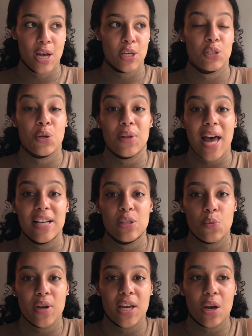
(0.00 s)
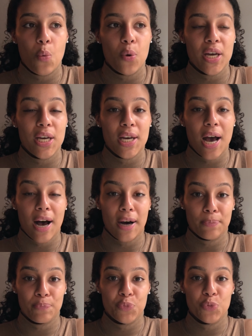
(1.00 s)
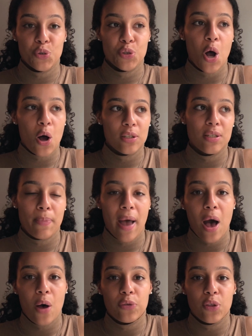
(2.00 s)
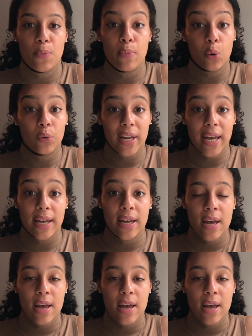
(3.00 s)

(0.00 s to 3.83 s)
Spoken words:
So last week we talked about the MONAT